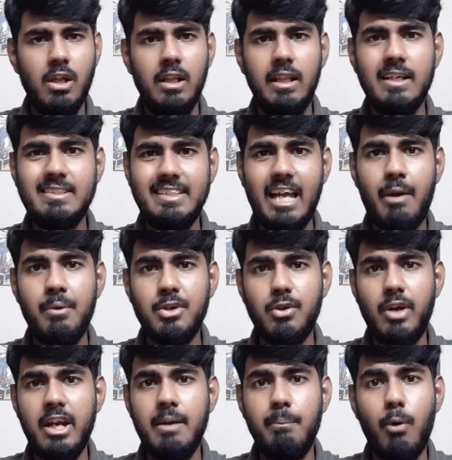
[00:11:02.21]
Let's say I want to
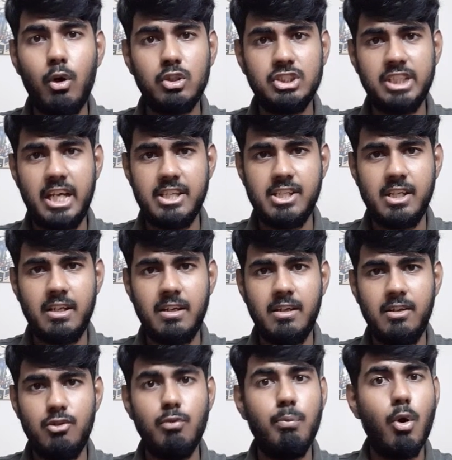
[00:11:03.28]
write box sizing
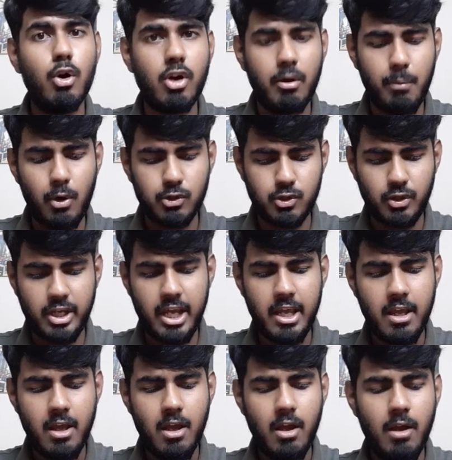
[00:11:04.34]
to border box.
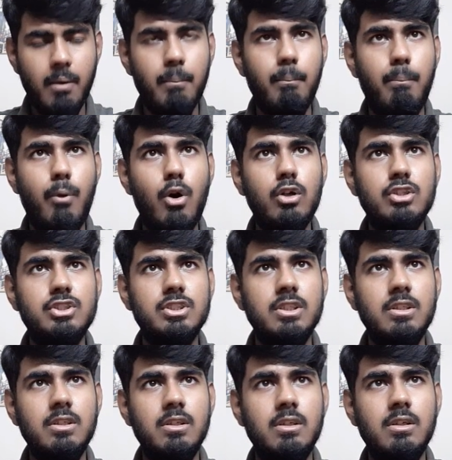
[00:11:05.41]
Okay, box
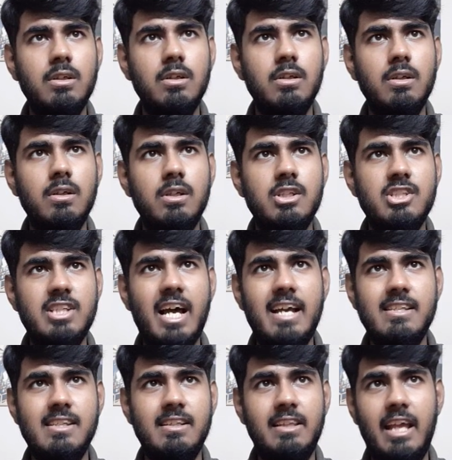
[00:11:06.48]

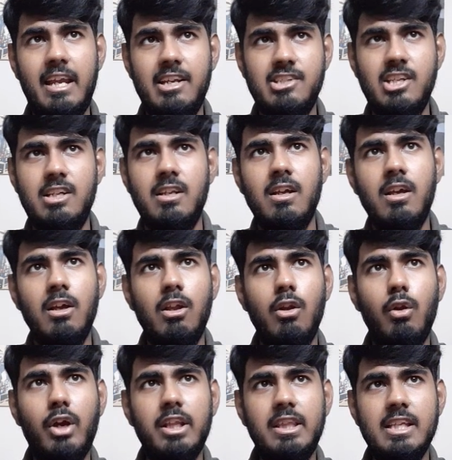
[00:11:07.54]
sizing, there is it.
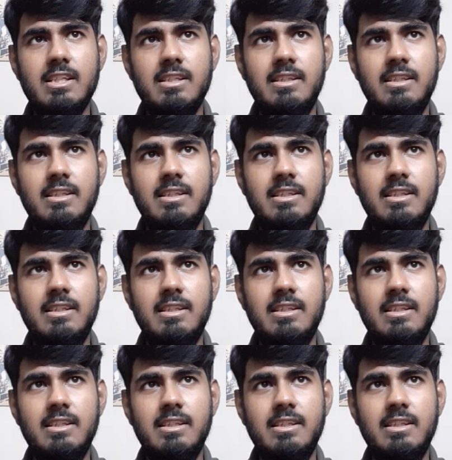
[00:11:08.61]
Look at this.